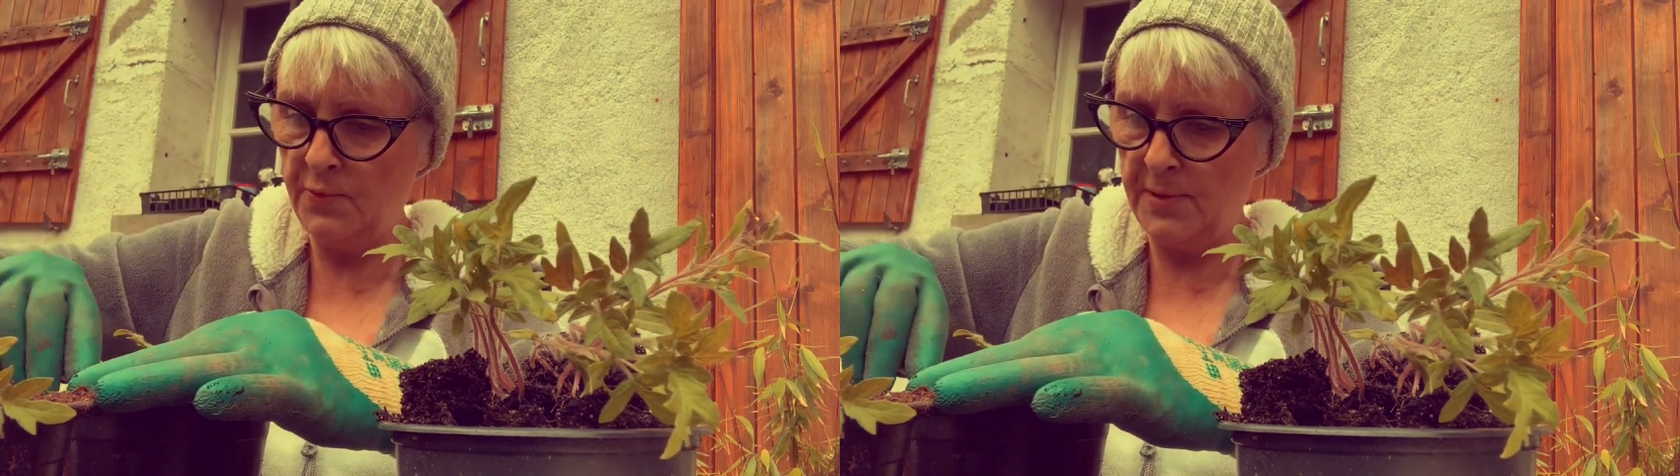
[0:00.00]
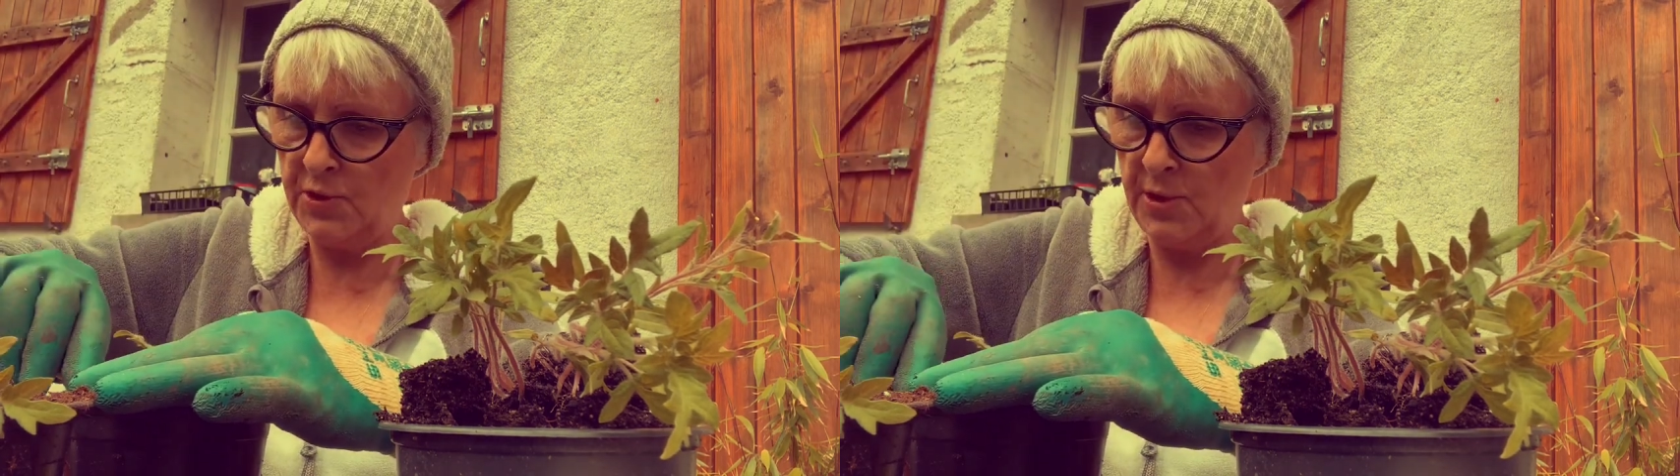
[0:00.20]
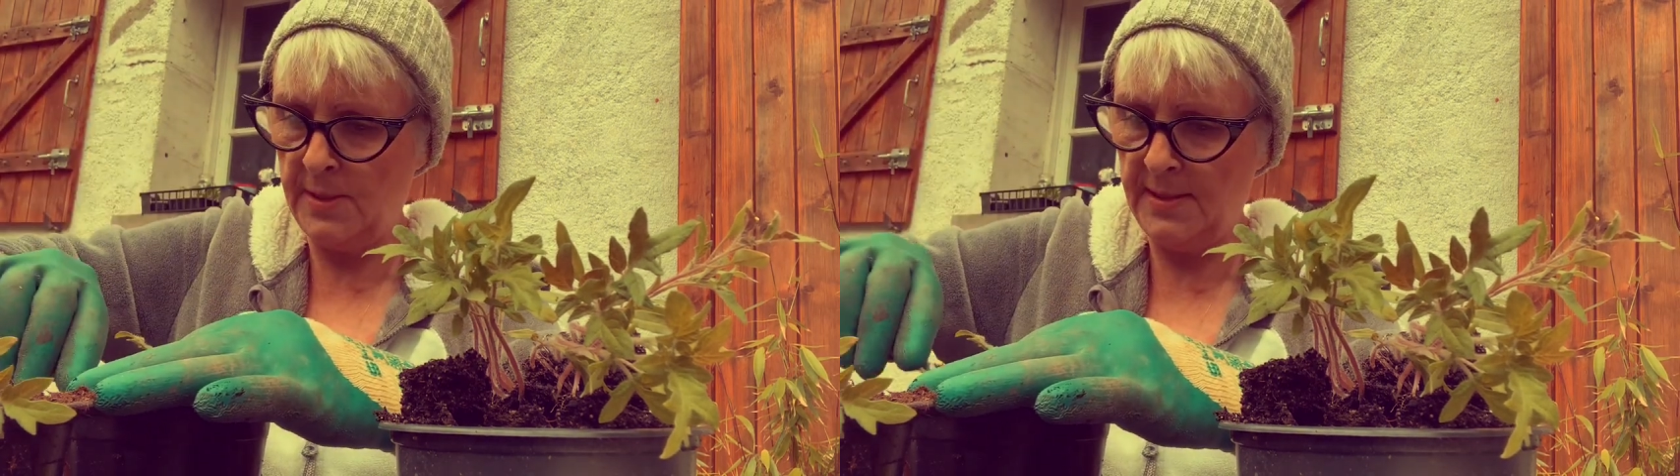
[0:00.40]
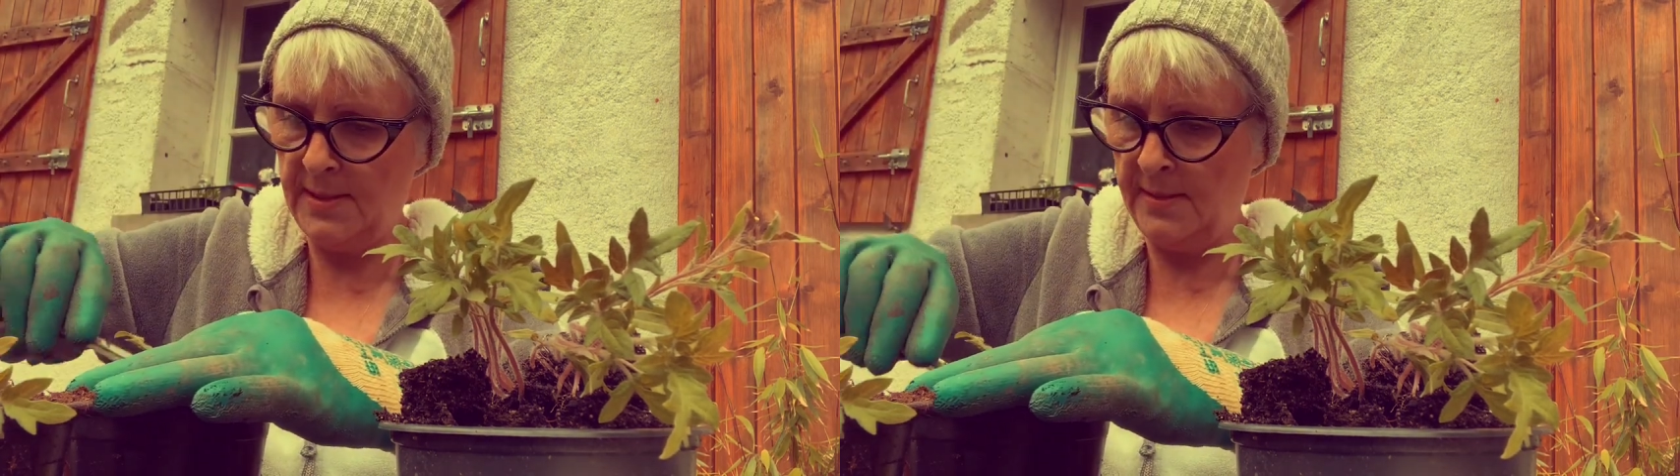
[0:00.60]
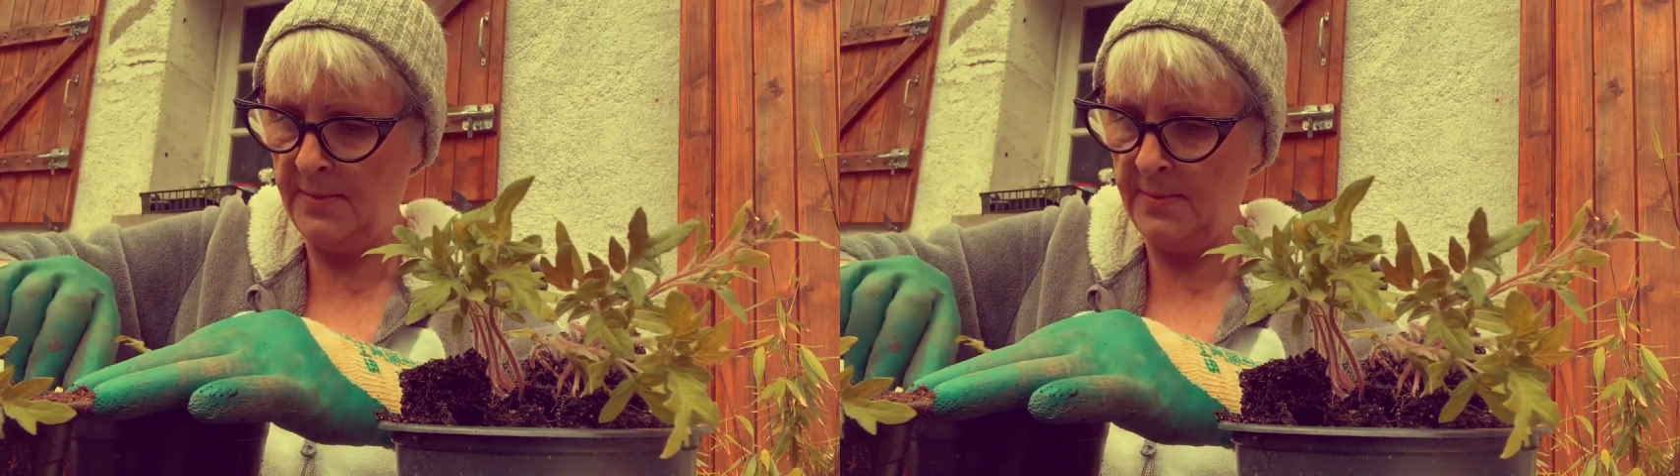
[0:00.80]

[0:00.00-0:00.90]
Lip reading: which I am